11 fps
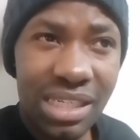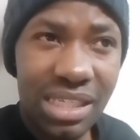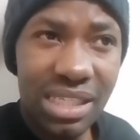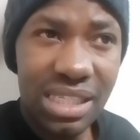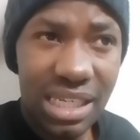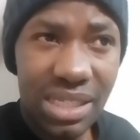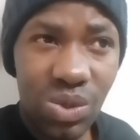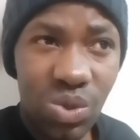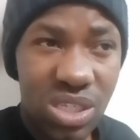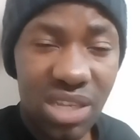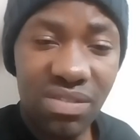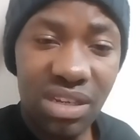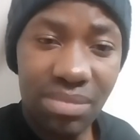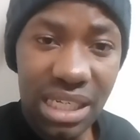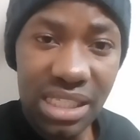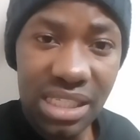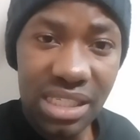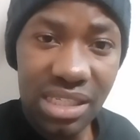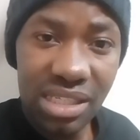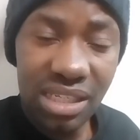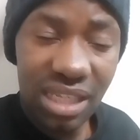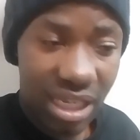6 or 7 months.
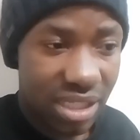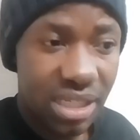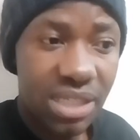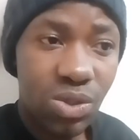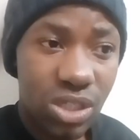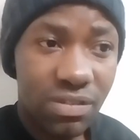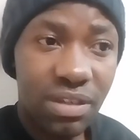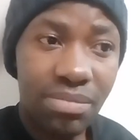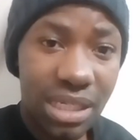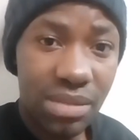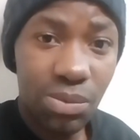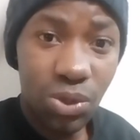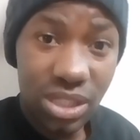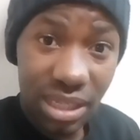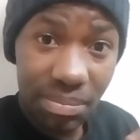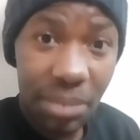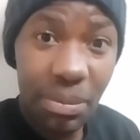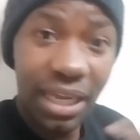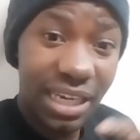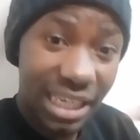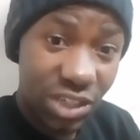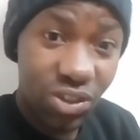Yeah, 6 or 7 months, because the baby
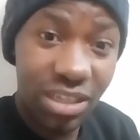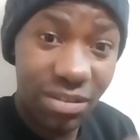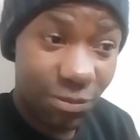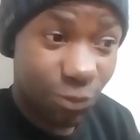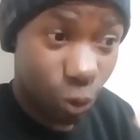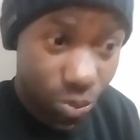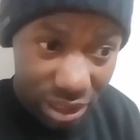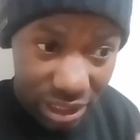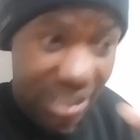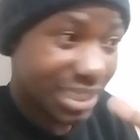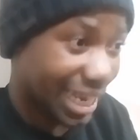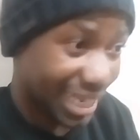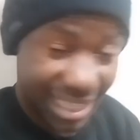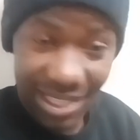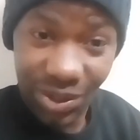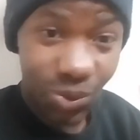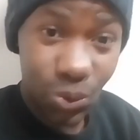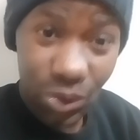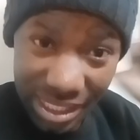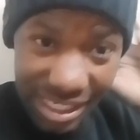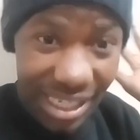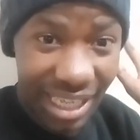had literally formed. Like, you could
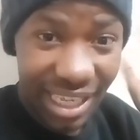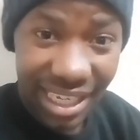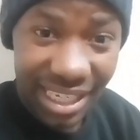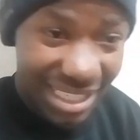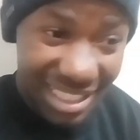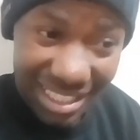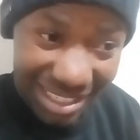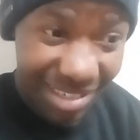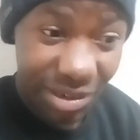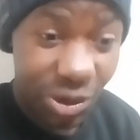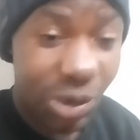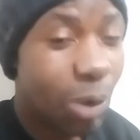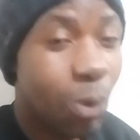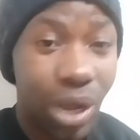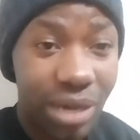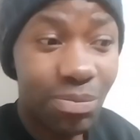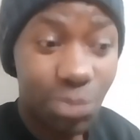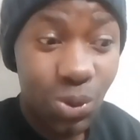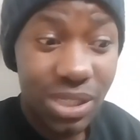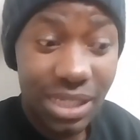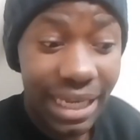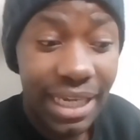see the head, well,
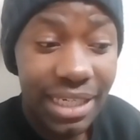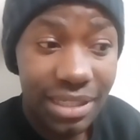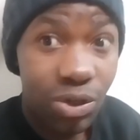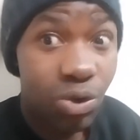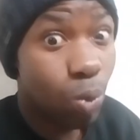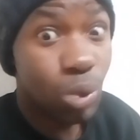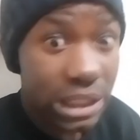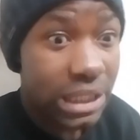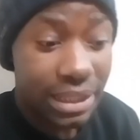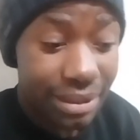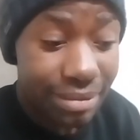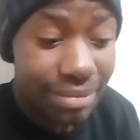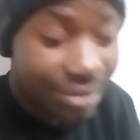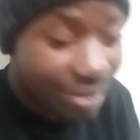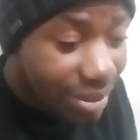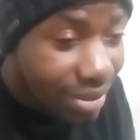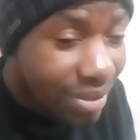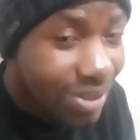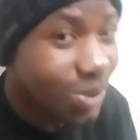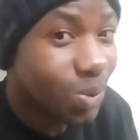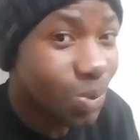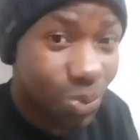because the head formed.
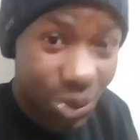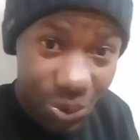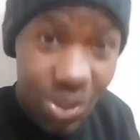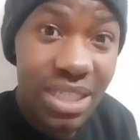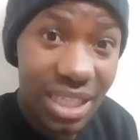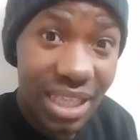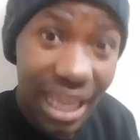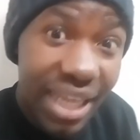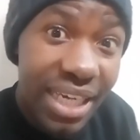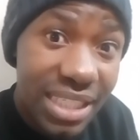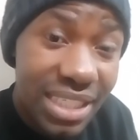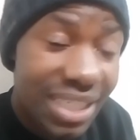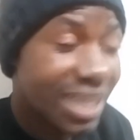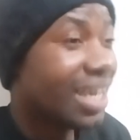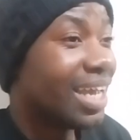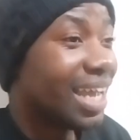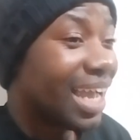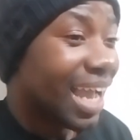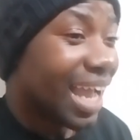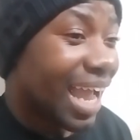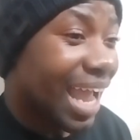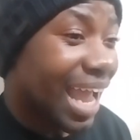You know, you could see the head.
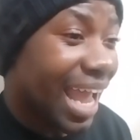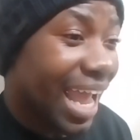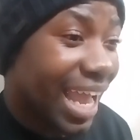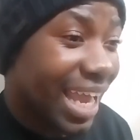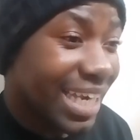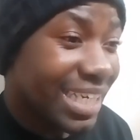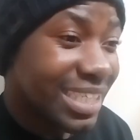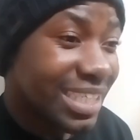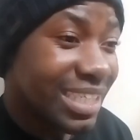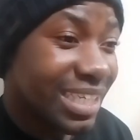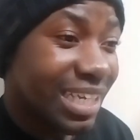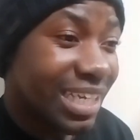And